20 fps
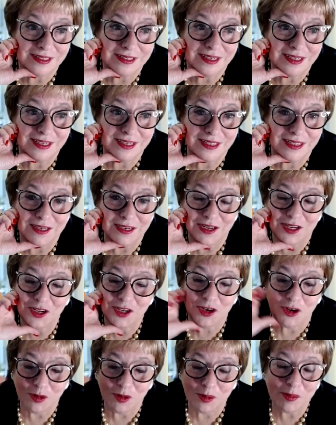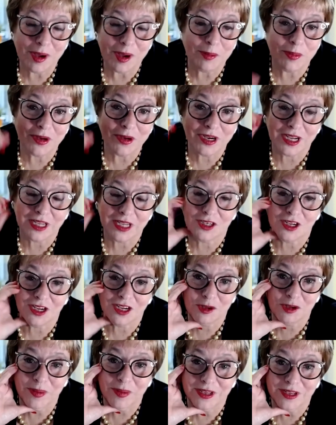And, in my book, I
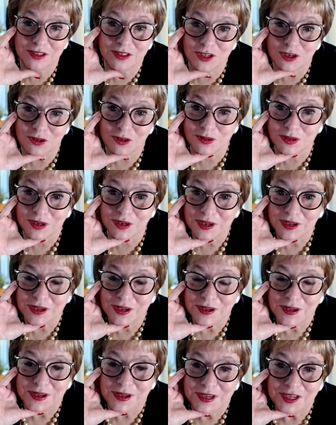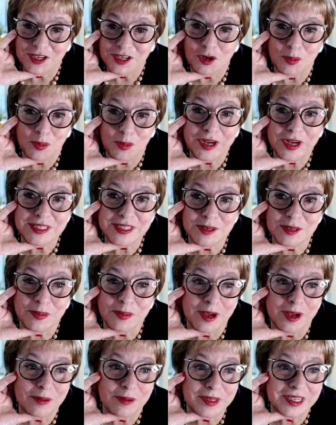talk about don't, praise in
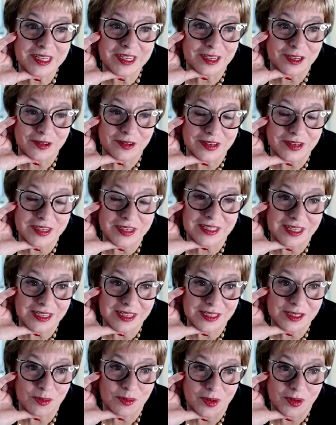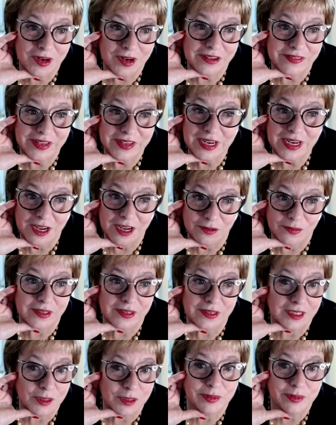public and criticize in private. I
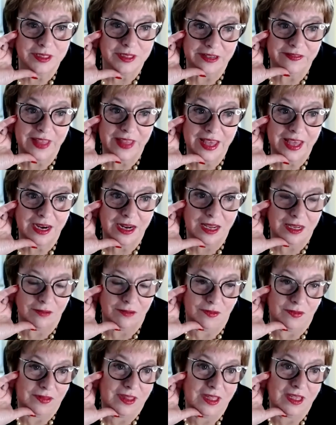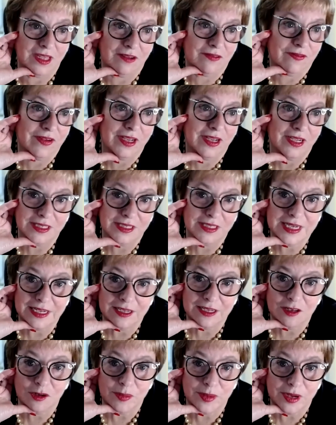really believe that. I think if I had
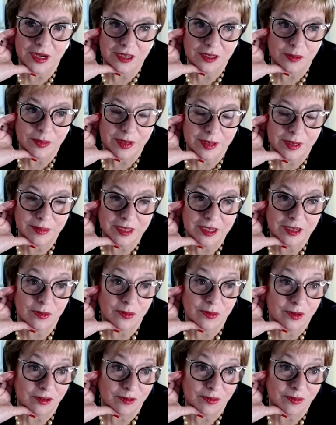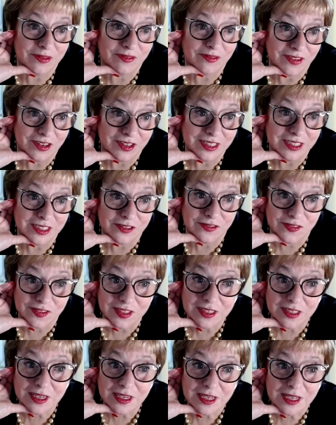taken him on in public, it would have been very
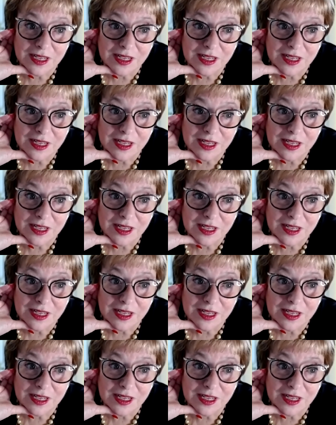different.